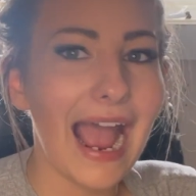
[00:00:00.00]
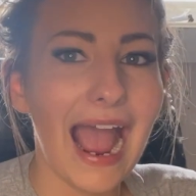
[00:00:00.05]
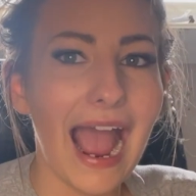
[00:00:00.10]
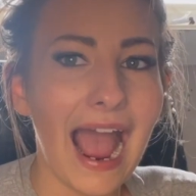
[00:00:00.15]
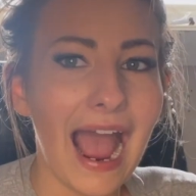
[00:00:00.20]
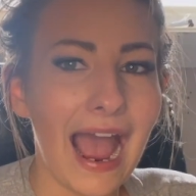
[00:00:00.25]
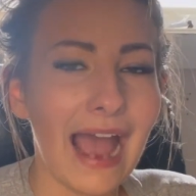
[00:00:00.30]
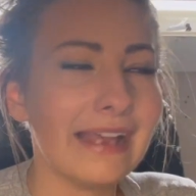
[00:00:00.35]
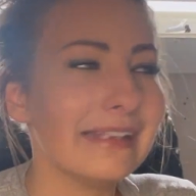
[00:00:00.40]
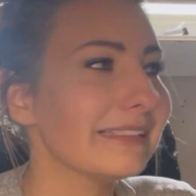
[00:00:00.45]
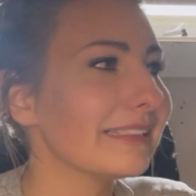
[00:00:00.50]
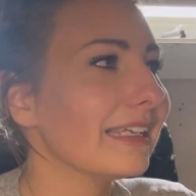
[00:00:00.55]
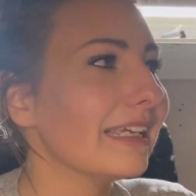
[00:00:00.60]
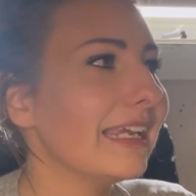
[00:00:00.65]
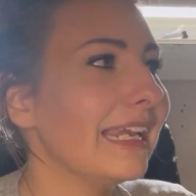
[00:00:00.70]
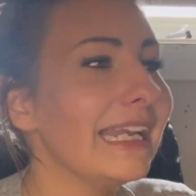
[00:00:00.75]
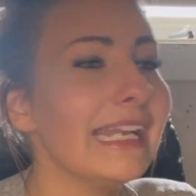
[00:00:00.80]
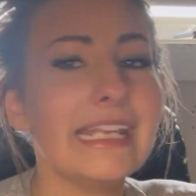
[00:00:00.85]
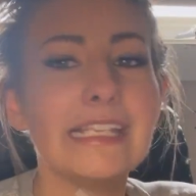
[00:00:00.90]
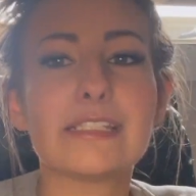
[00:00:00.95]
as
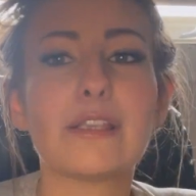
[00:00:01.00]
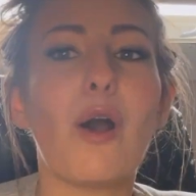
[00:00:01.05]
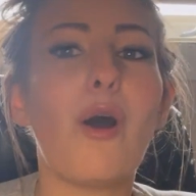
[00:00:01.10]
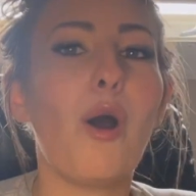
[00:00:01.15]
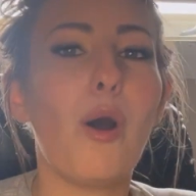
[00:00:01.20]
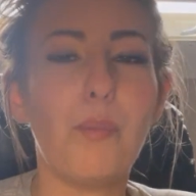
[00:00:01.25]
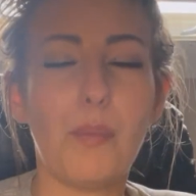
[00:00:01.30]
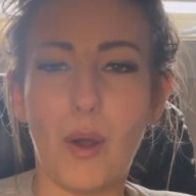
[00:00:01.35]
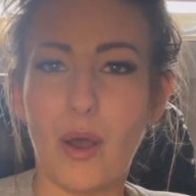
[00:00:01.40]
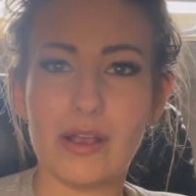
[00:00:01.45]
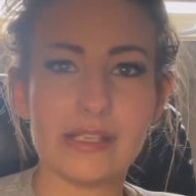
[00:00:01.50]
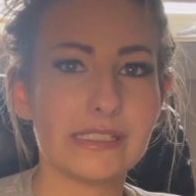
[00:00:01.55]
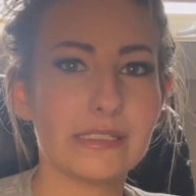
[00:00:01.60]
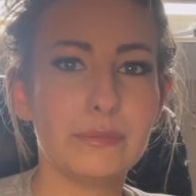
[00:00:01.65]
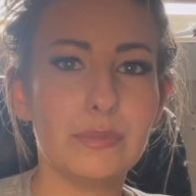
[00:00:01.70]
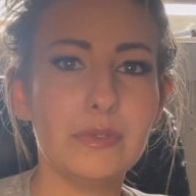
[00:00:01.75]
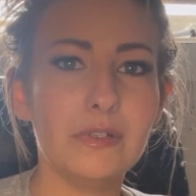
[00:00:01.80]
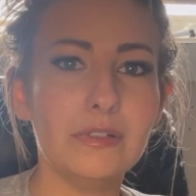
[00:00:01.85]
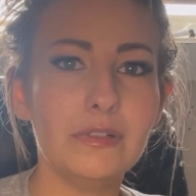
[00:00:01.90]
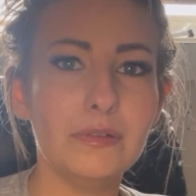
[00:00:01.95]
it is all
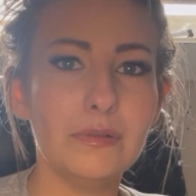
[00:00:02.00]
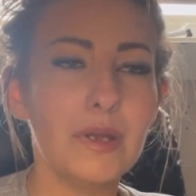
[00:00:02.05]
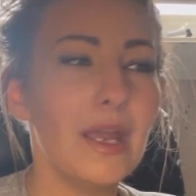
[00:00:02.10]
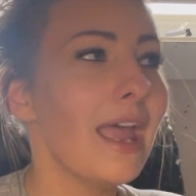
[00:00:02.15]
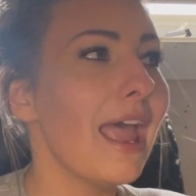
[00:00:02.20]
possible,